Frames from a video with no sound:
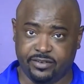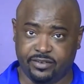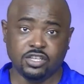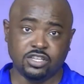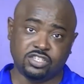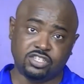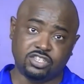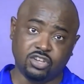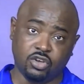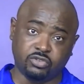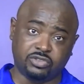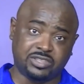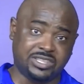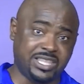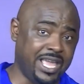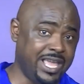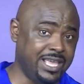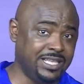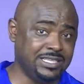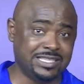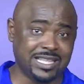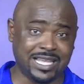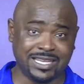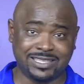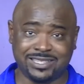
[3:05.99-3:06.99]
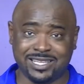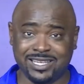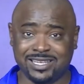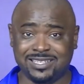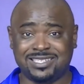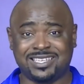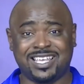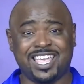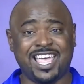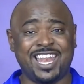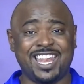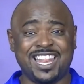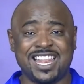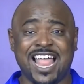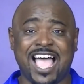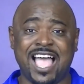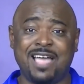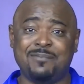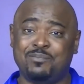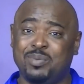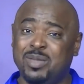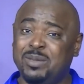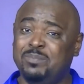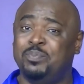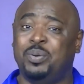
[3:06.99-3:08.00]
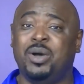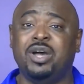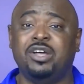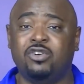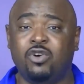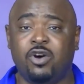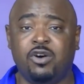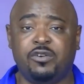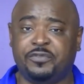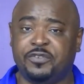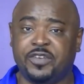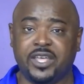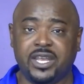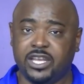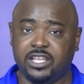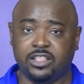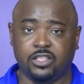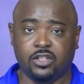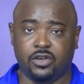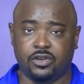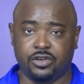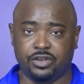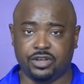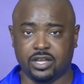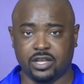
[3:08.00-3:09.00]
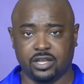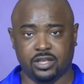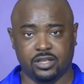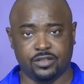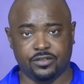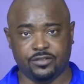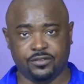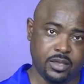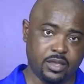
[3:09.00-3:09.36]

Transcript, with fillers: So things like this cannot be put off any longer.